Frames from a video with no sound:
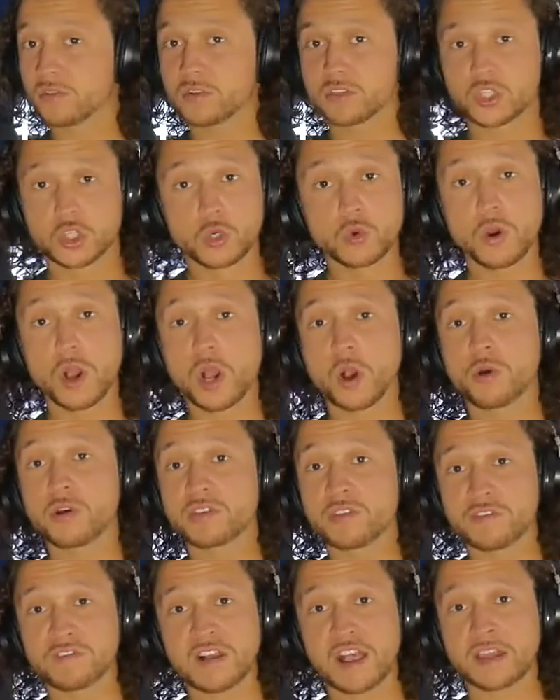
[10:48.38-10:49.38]
2-0
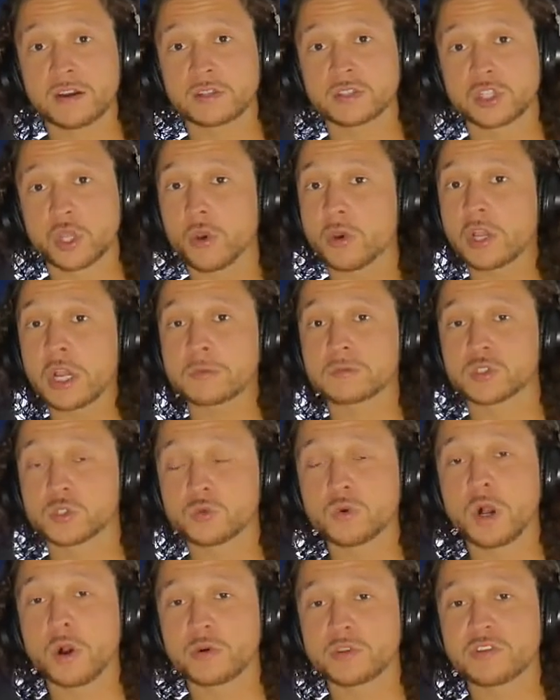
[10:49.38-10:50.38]
in the finals, going up
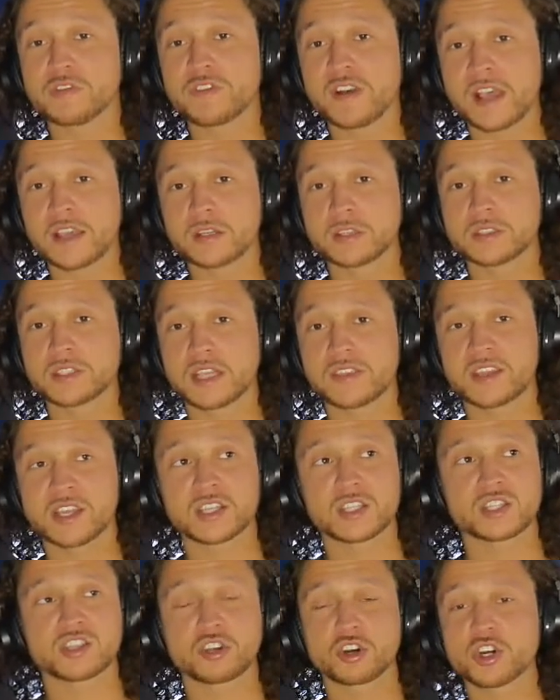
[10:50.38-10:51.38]
2-0 in the finals, I think
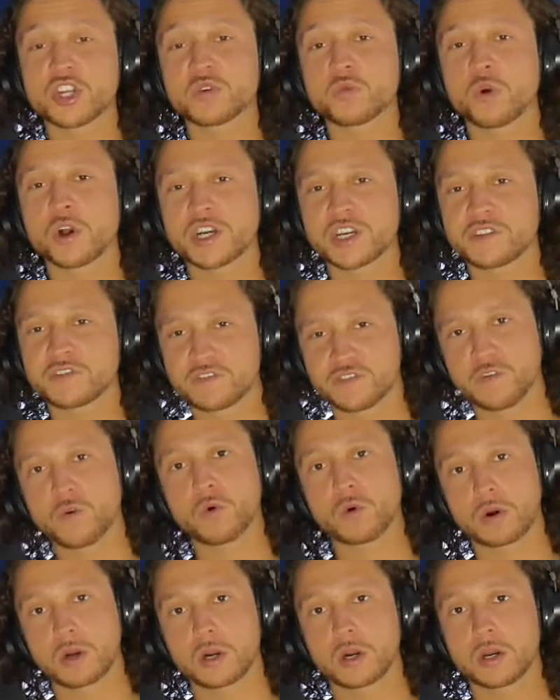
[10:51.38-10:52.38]
it's
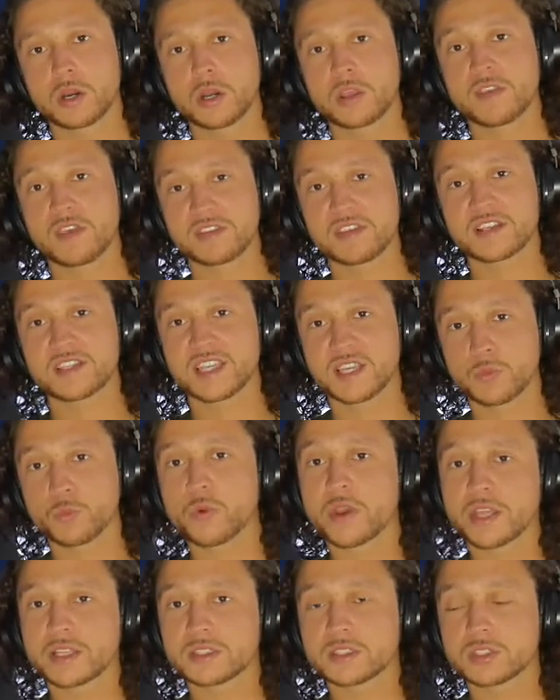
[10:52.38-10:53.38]
31-4 that the team
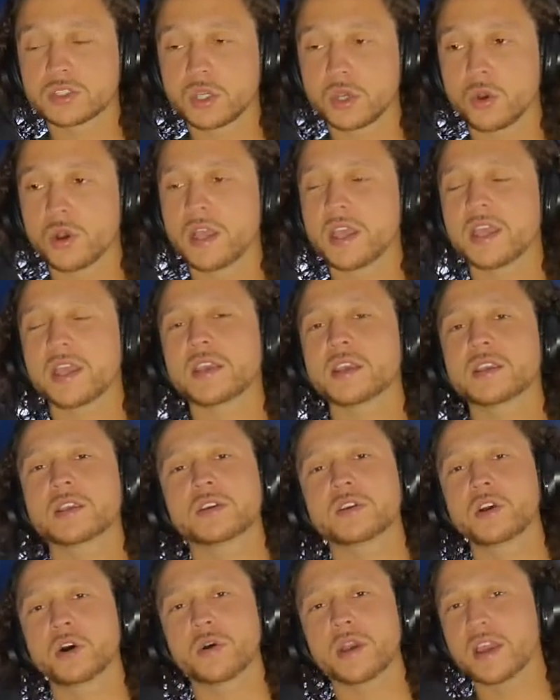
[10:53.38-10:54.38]
wins. So,
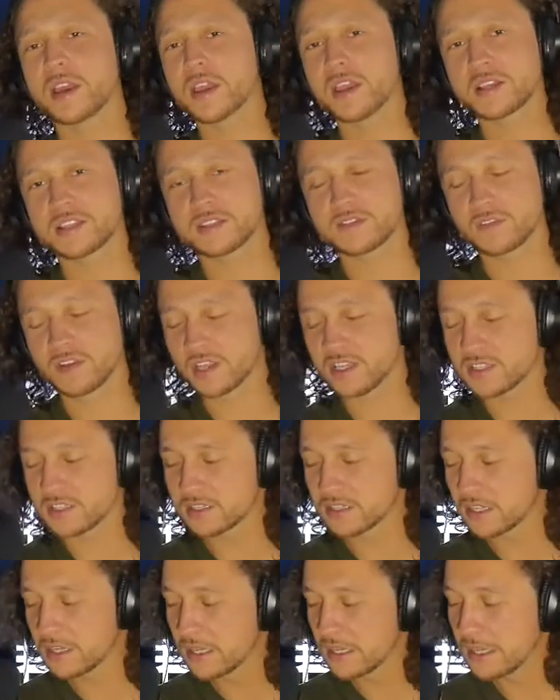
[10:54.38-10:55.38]

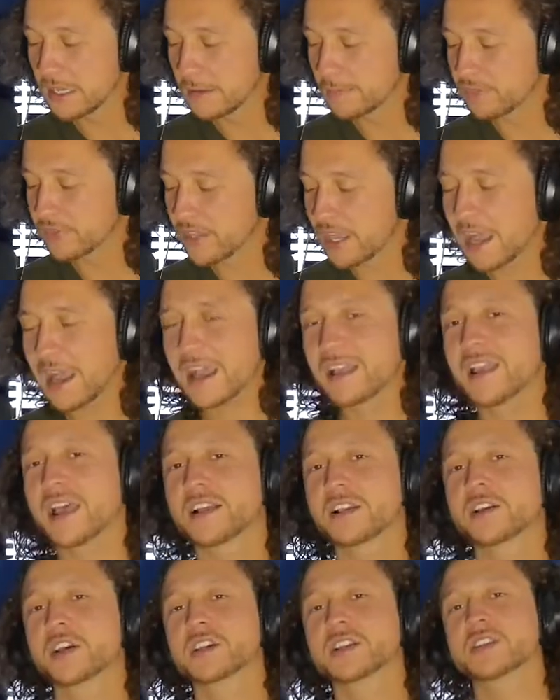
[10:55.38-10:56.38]
it's high
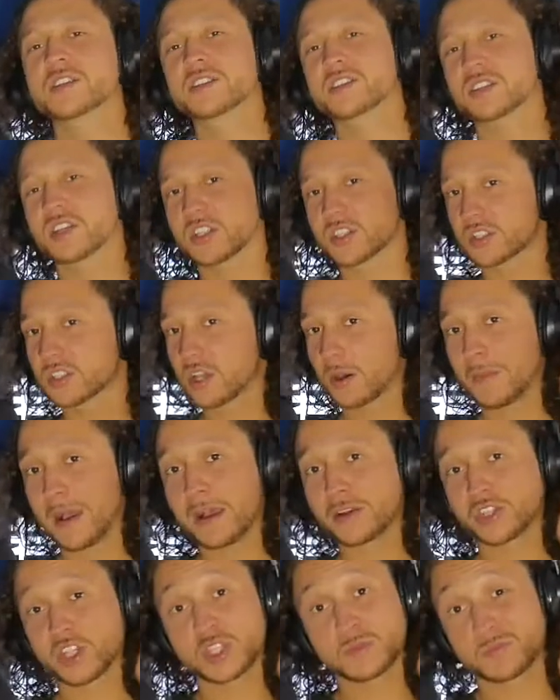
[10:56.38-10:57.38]
likelihood that the Suns come
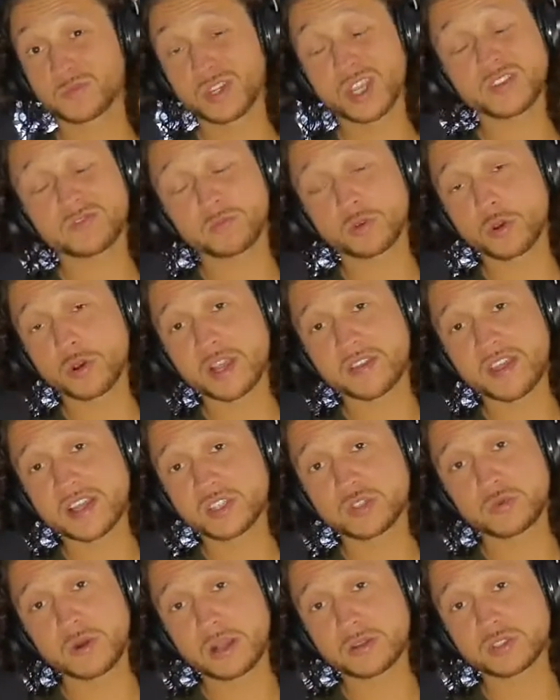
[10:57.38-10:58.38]
out just from going on that
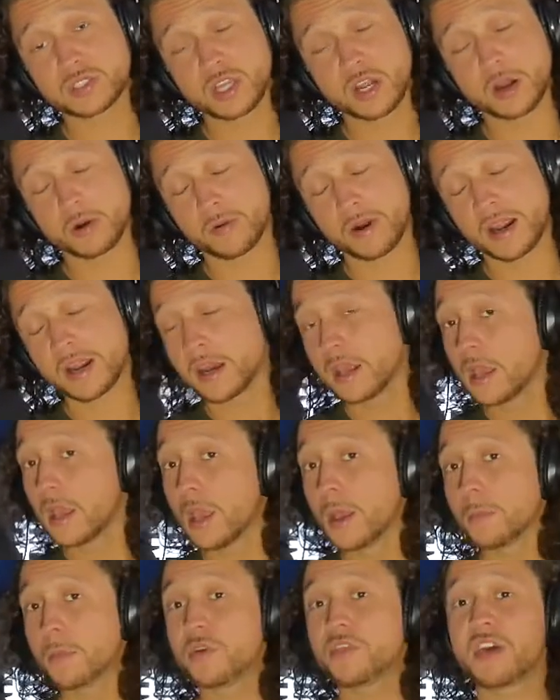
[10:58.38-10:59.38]
2-0 start, right?
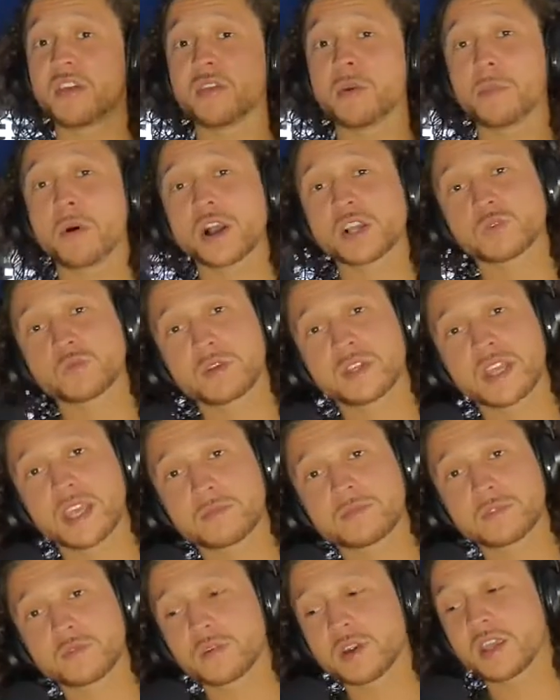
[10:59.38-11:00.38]
But then the Bucks win
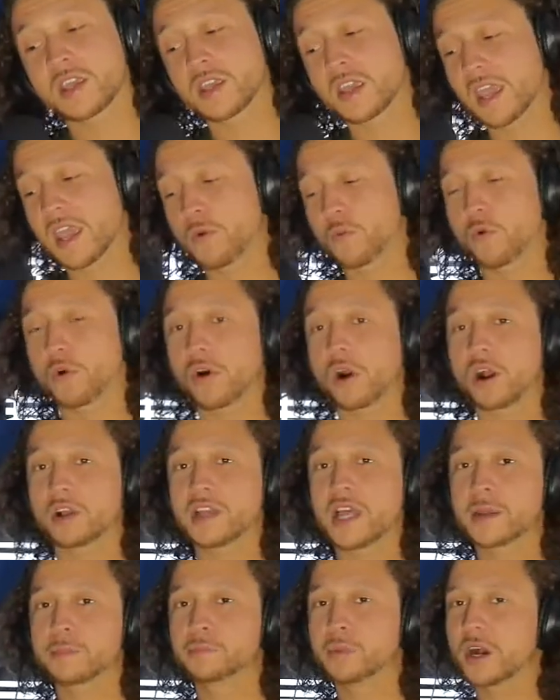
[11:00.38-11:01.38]
game 3, and we're all
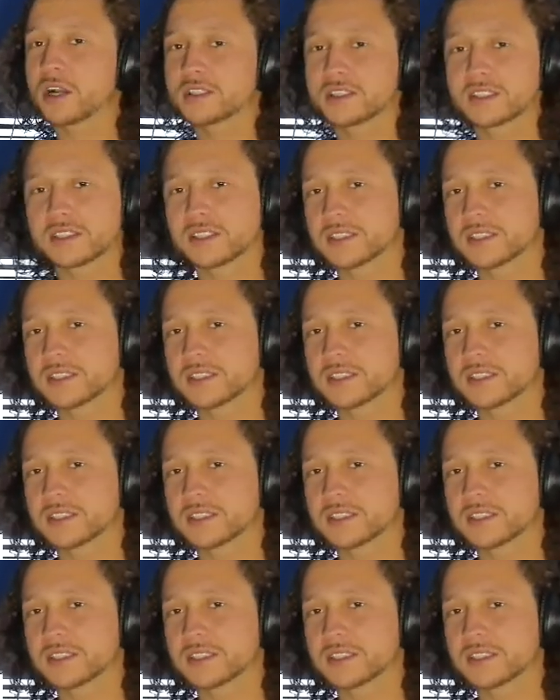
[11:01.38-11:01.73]
like Bucks and